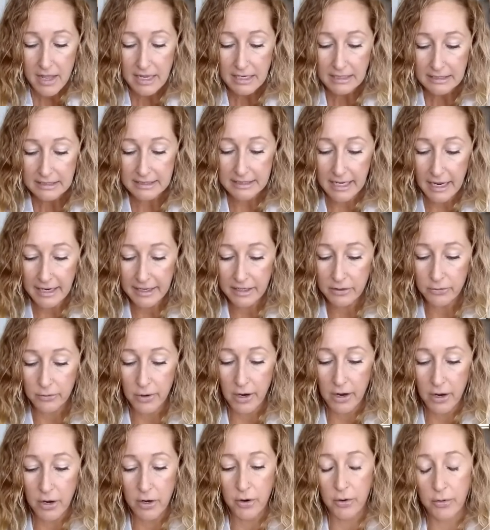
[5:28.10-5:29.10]
Second
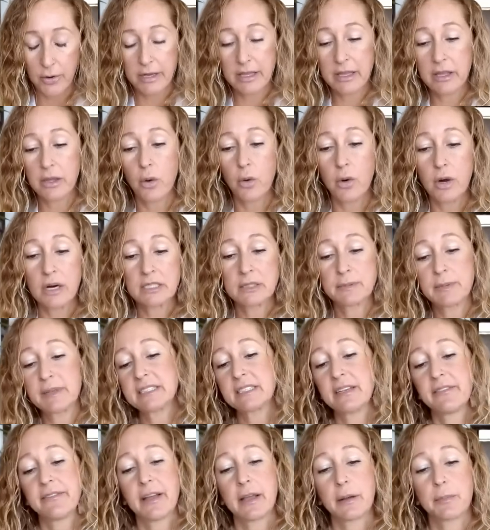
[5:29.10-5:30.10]
row, your
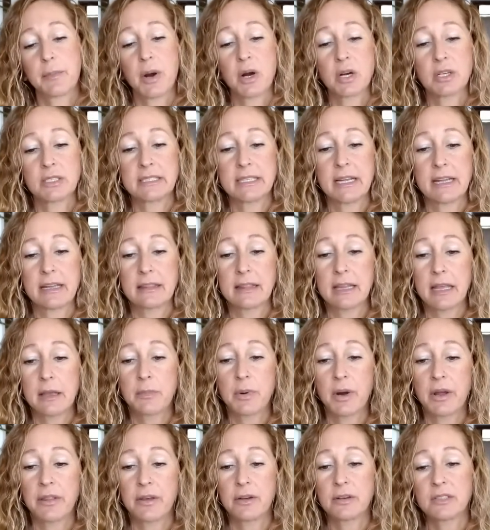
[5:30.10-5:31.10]
specific person,
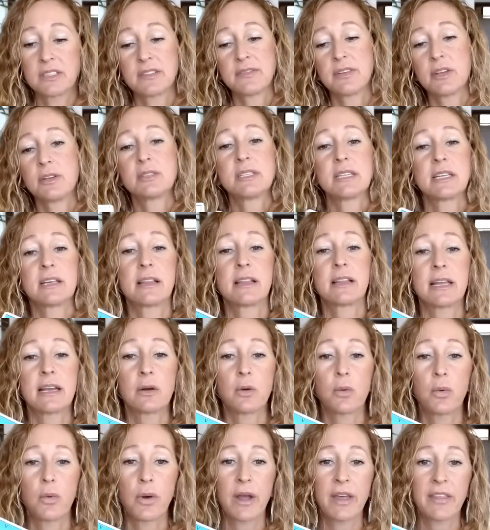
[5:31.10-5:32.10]
Libra. Those of you
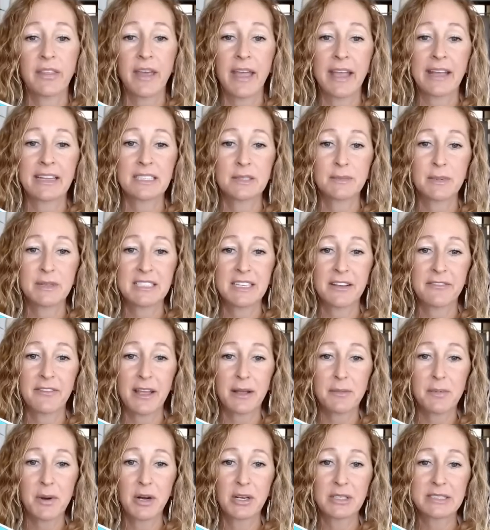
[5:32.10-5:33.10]
dealing with a
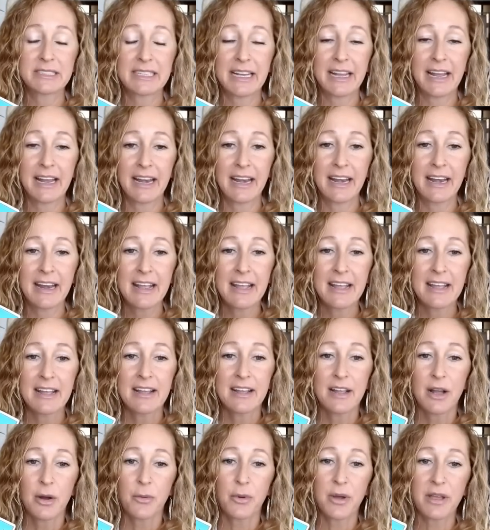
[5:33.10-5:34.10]
specific person,
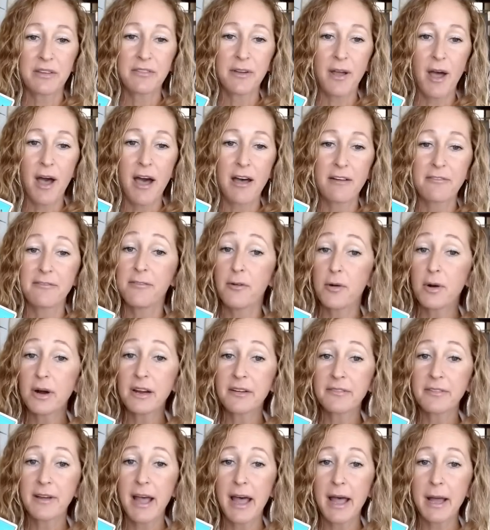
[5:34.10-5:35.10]
we've got Four
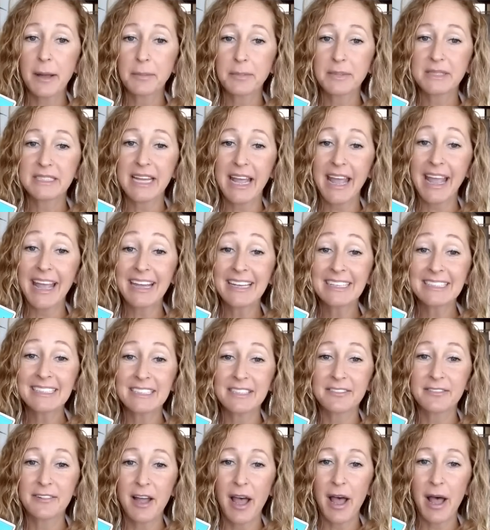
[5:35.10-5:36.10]
of Cups, Ace
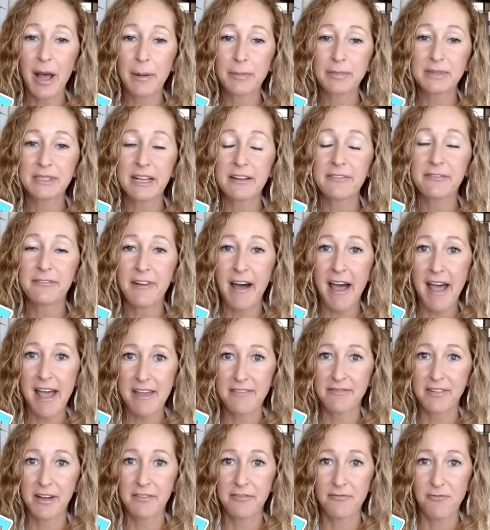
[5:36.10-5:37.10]
of Cups,
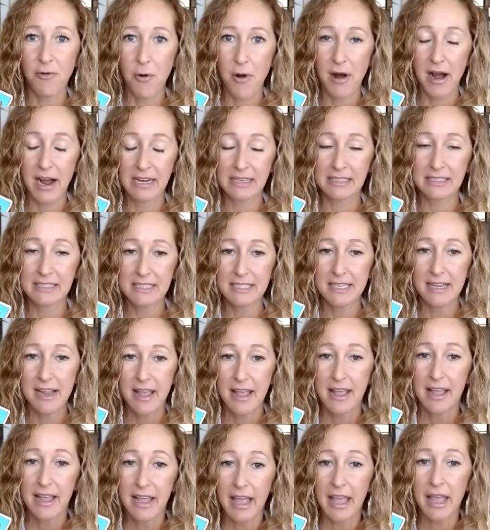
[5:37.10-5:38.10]
Five of Wands.
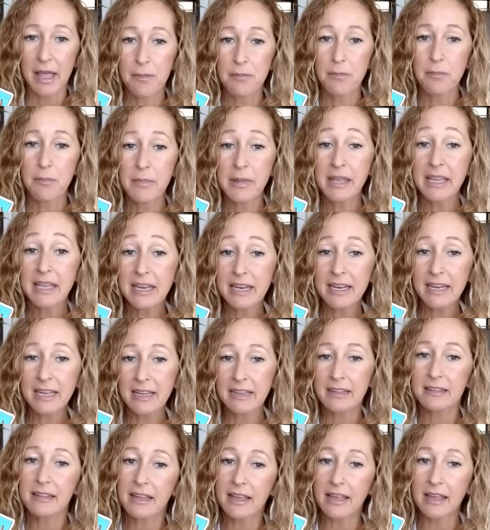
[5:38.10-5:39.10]

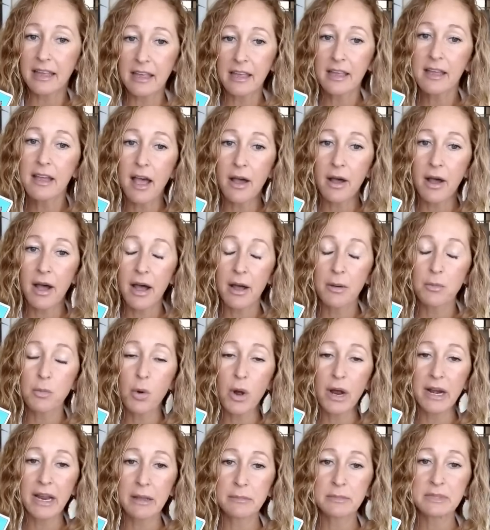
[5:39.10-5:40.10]
Immediately,
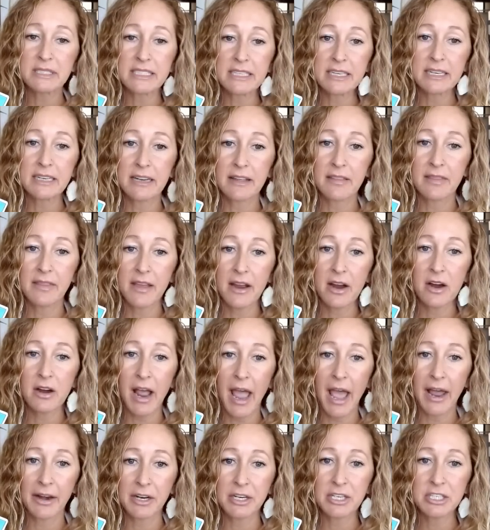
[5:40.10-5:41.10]
what I'm seeing in their
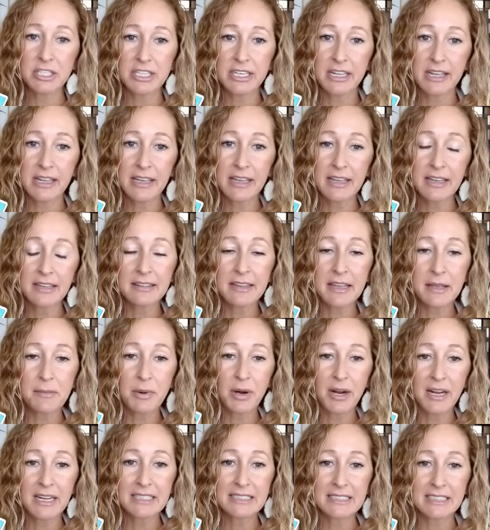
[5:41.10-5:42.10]
energy,
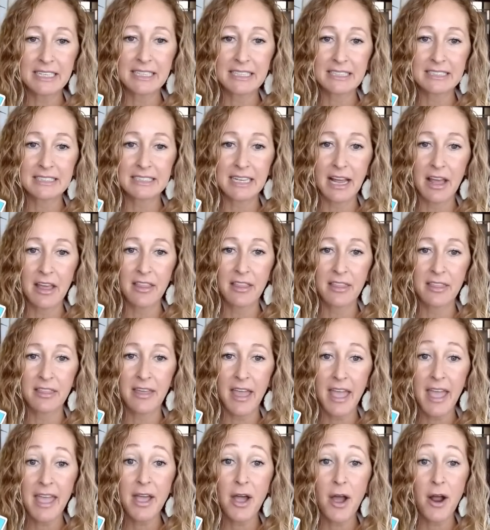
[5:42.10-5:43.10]
Libras, is
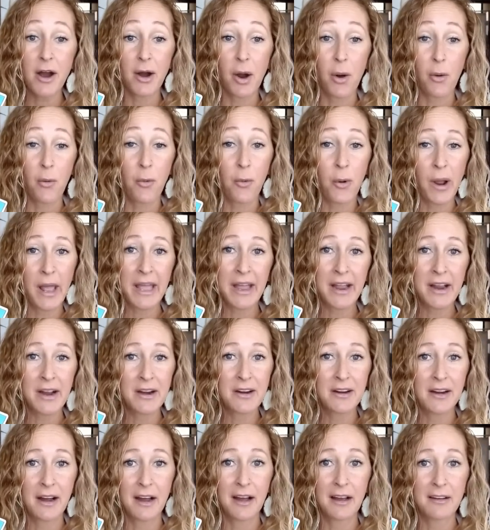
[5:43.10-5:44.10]
they are
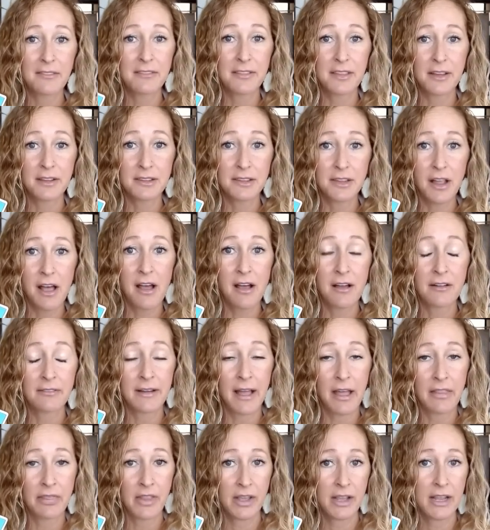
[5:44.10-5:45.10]
aware of the love
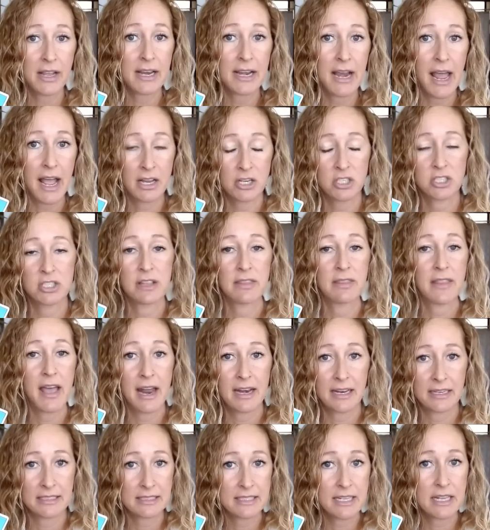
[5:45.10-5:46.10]
and the connection
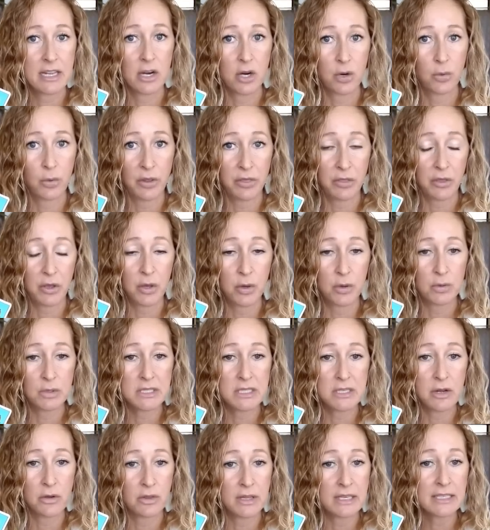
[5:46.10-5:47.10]
that is here with you.
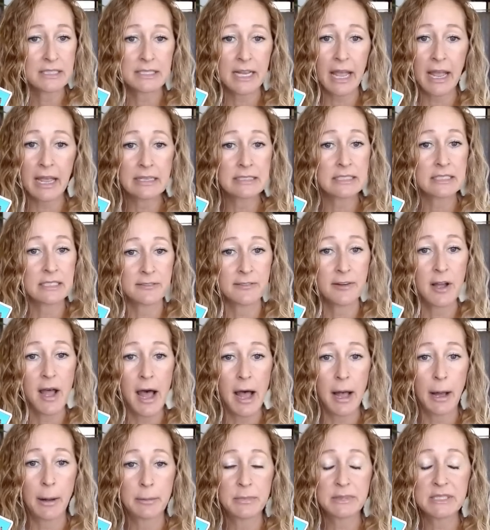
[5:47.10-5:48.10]
So this Ace of
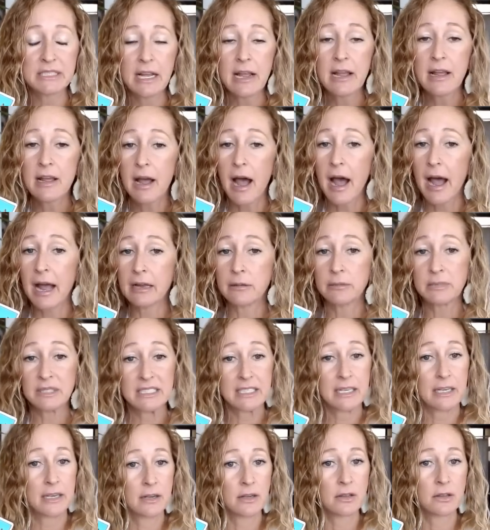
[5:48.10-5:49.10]
Cups, I'm
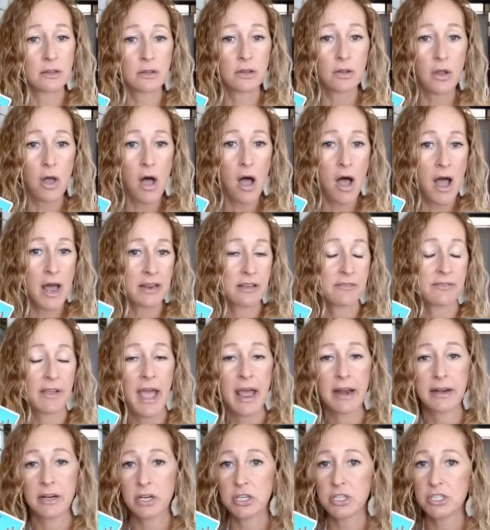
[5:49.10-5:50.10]
seeing a lot of
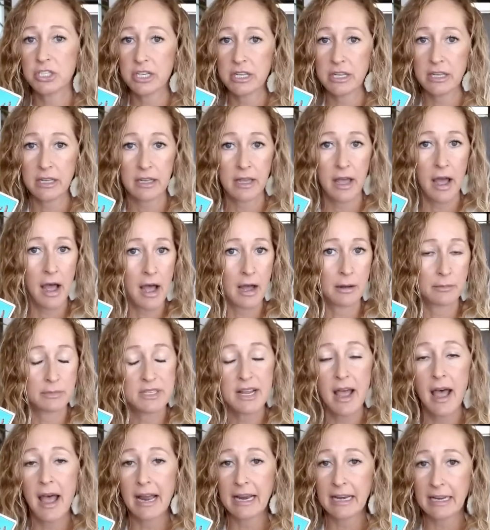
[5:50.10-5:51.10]
energy
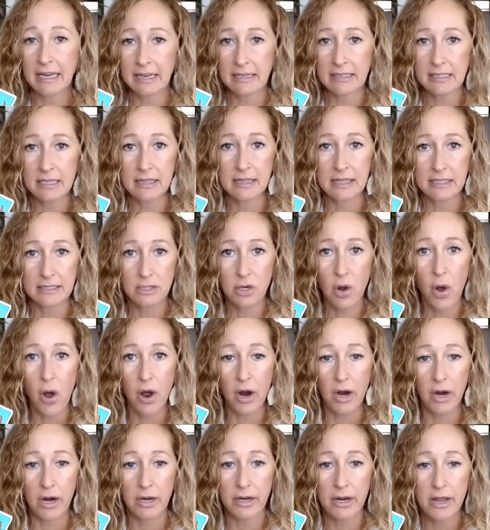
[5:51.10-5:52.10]
tied into this
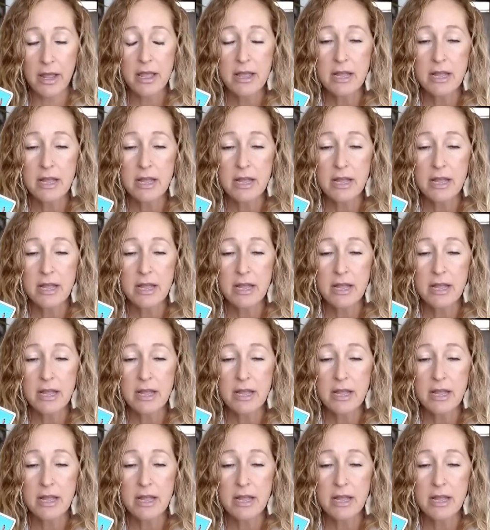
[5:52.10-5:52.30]
card.